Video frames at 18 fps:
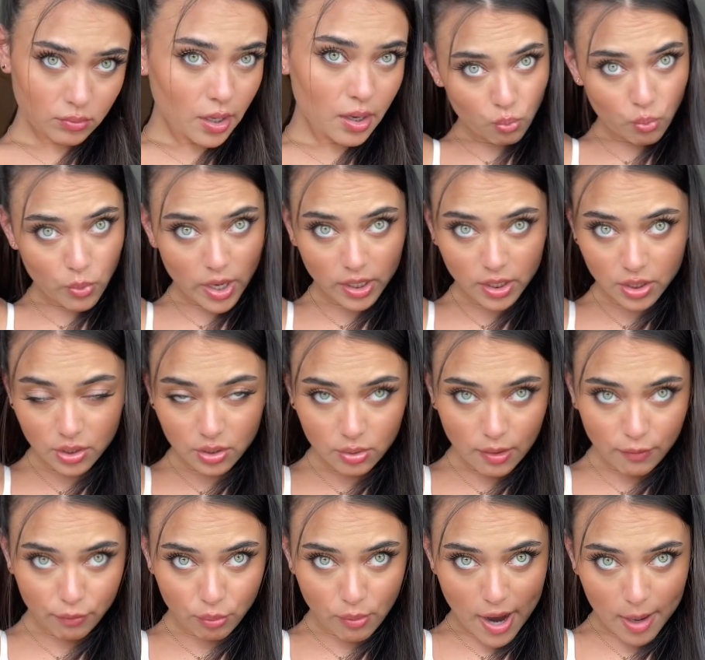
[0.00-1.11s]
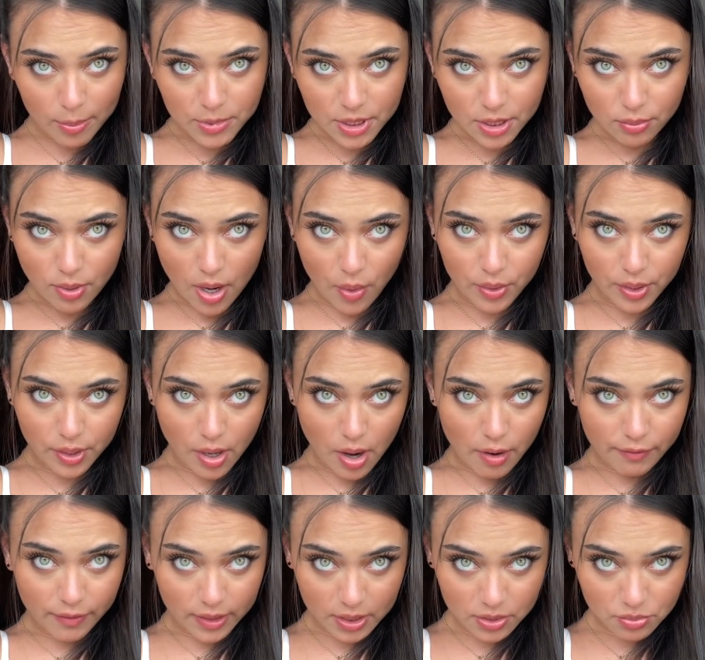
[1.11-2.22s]
When you have wrapped it around
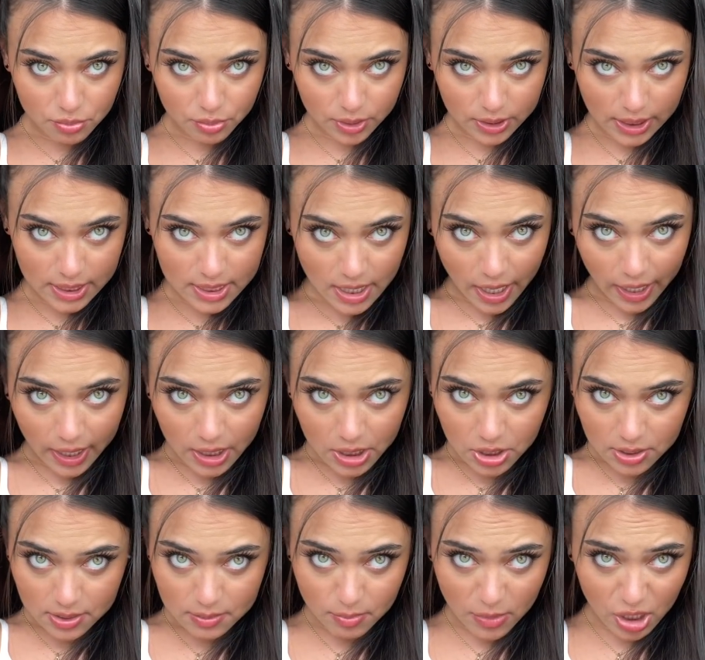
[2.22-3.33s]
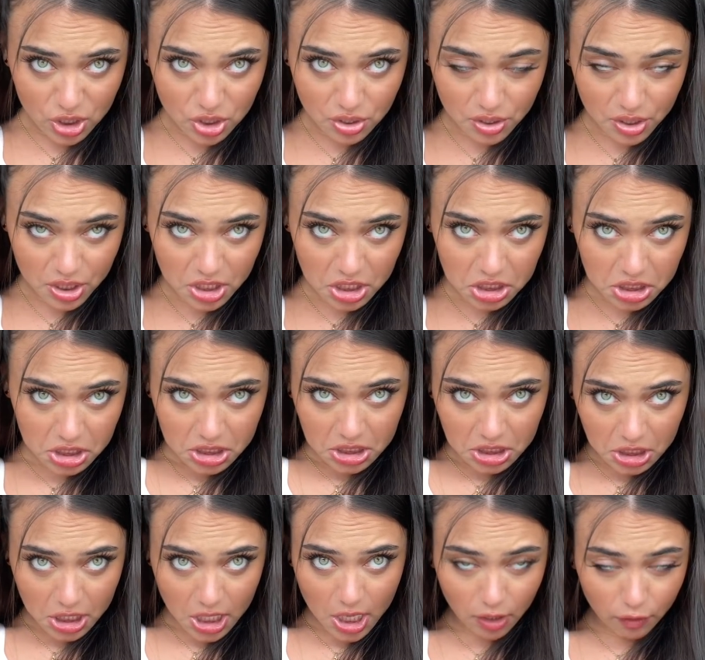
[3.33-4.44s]
enough and it's really tight, just make sure you
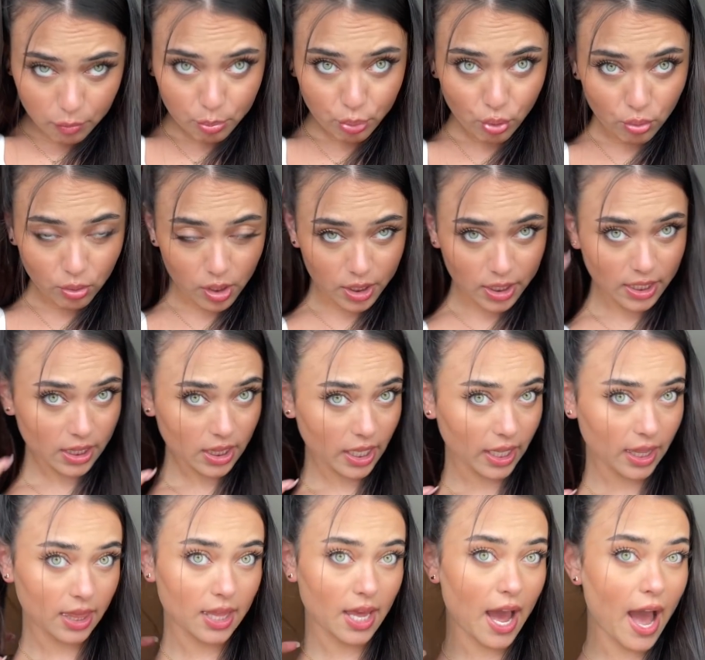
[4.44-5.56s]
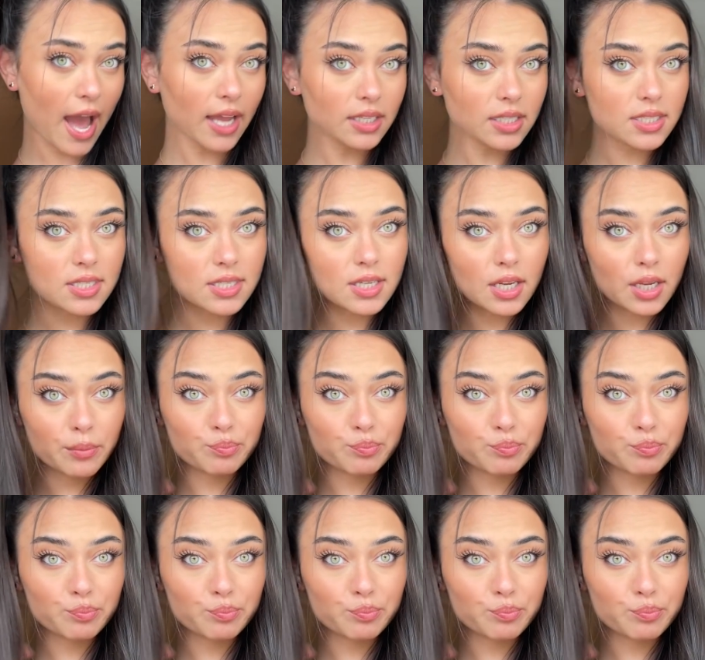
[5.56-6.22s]
kind of pull on it like that.